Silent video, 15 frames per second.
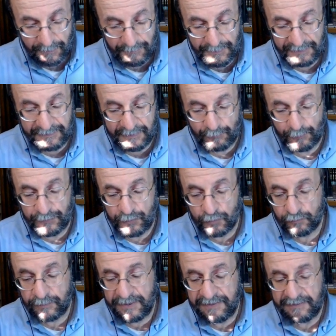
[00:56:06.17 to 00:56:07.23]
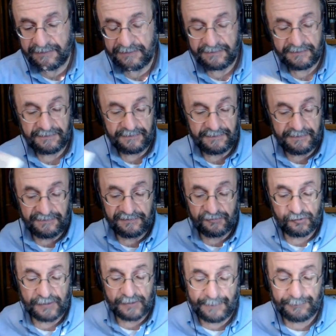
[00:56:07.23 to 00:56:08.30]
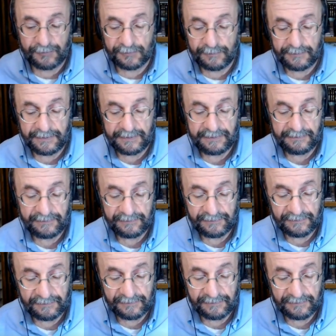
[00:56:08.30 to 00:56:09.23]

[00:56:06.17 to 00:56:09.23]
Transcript: Meaning that when you read this chapter in